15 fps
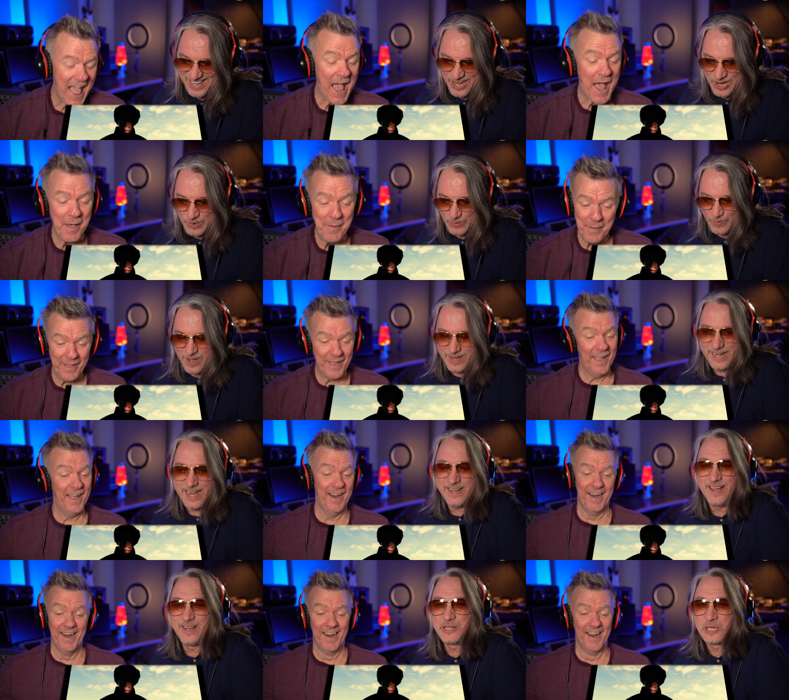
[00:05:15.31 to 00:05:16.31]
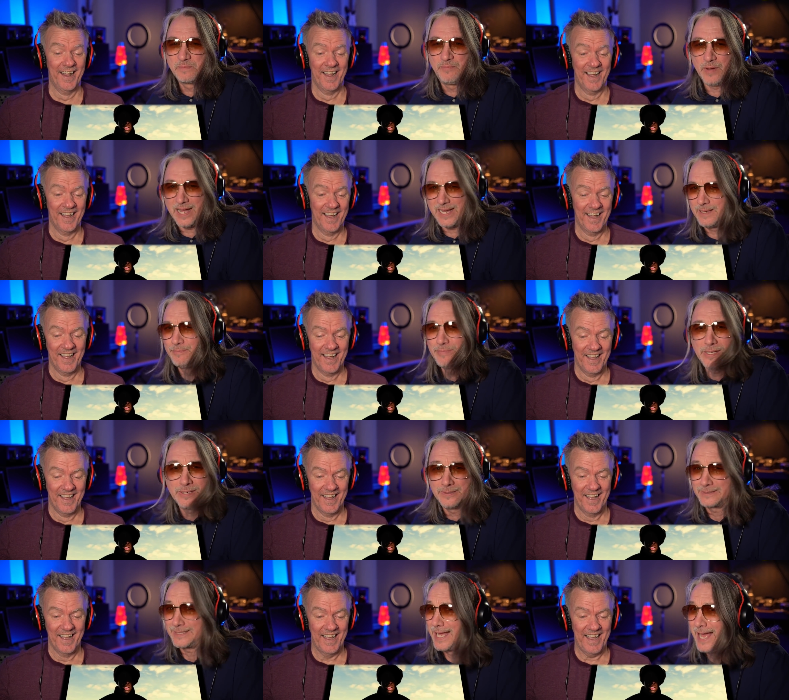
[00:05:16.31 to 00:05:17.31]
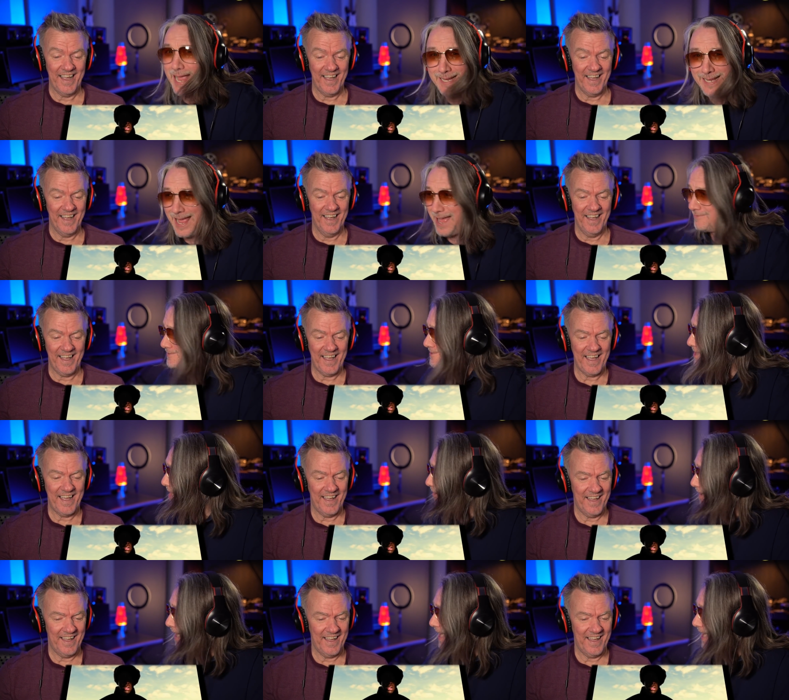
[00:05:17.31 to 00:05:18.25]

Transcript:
Speaker 1: One eight hundred buy a boat. I have no